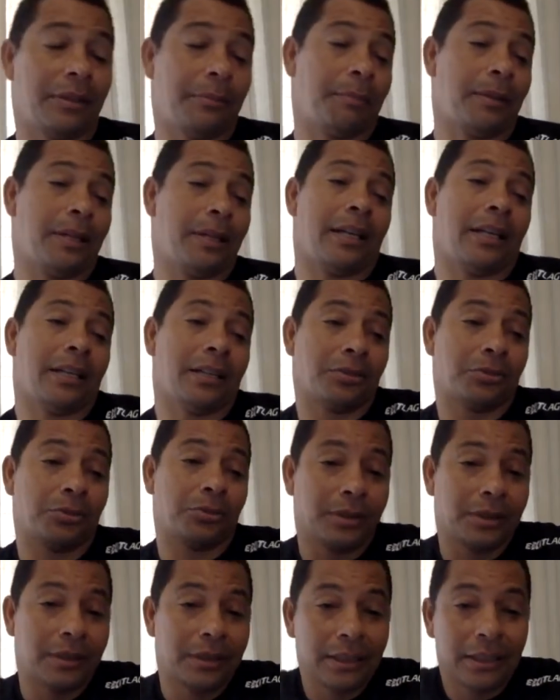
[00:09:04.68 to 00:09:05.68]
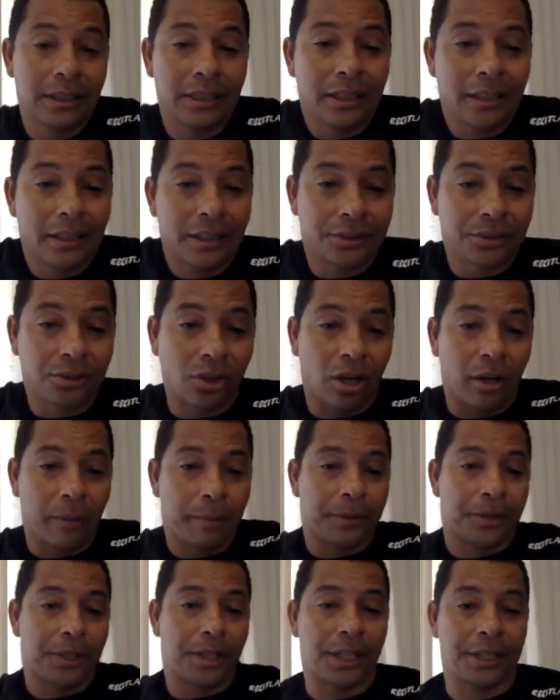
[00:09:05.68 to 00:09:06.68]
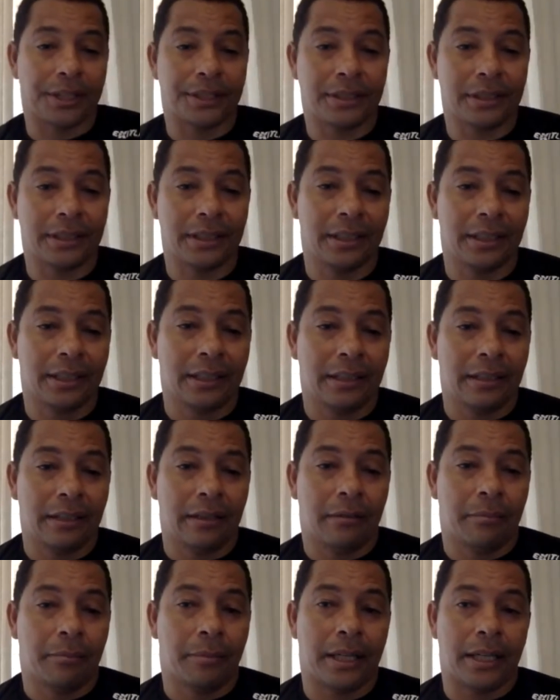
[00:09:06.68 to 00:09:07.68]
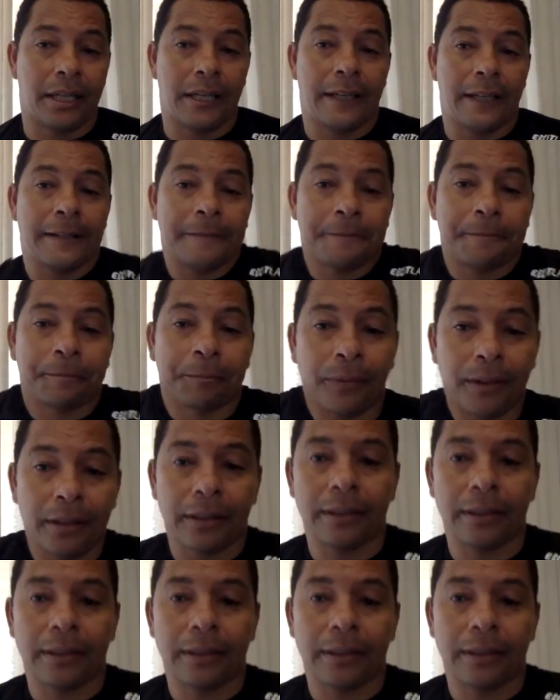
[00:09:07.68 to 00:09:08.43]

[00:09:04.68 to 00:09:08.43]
the players would stop or not. But